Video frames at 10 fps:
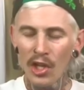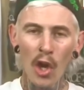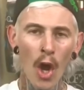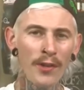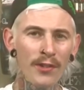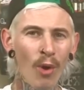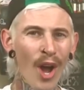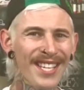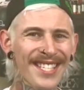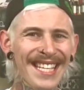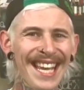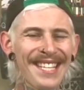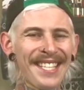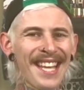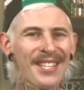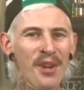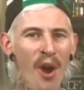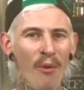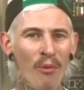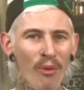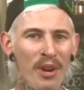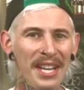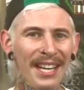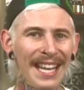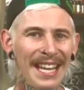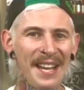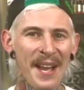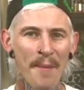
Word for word: Cons-wise, dickheads, there's not really